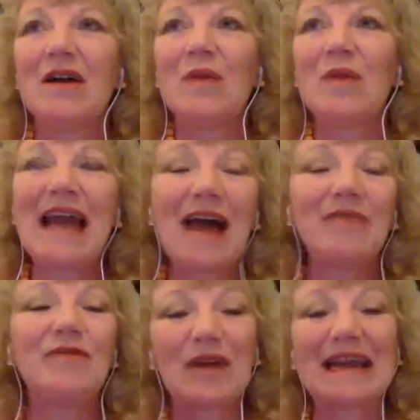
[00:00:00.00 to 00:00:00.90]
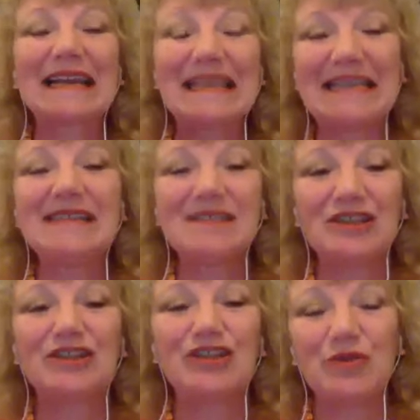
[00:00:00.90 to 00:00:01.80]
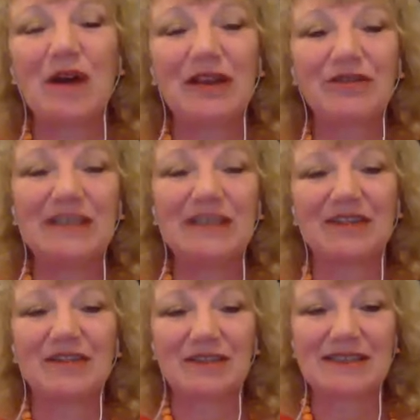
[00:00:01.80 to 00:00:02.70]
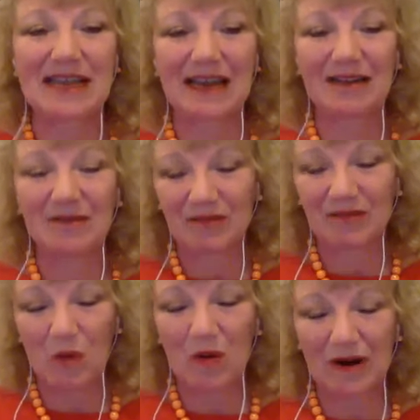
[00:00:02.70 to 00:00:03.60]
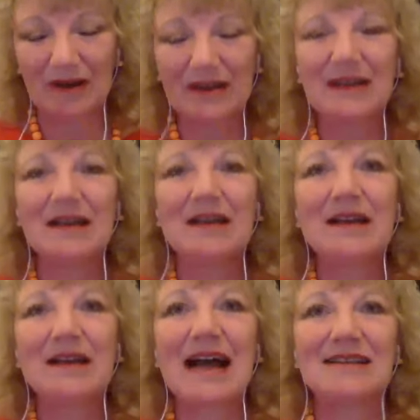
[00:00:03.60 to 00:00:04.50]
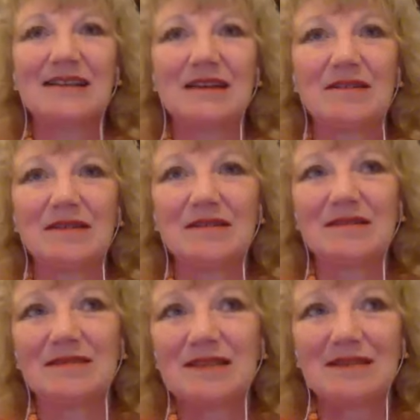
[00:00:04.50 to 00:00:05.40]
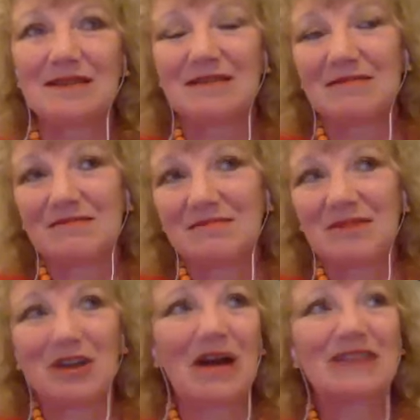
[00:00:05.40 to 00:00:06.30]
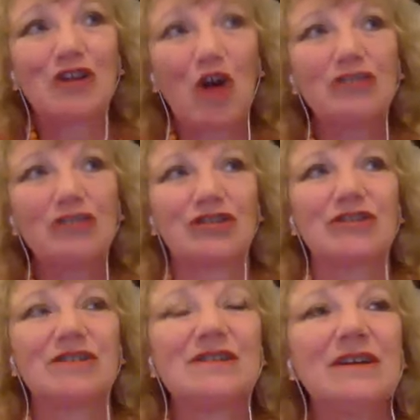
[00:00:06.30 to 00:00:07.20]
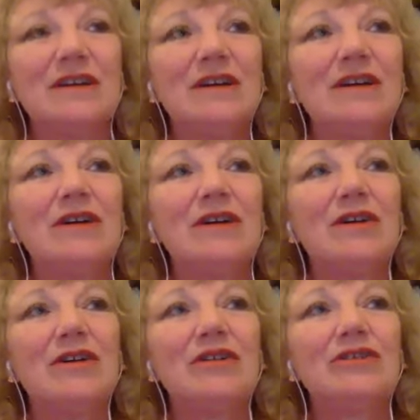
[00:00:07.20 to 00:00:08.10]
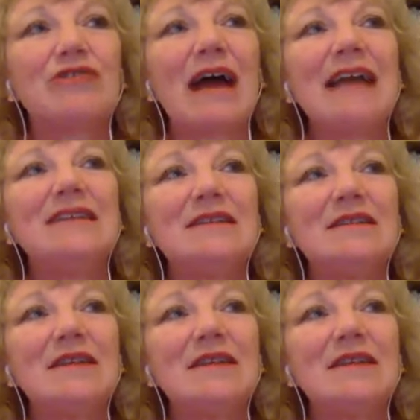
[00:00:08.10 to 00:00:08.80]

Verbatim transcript: We have for at least 200 years and more as a you know, as cultures tried to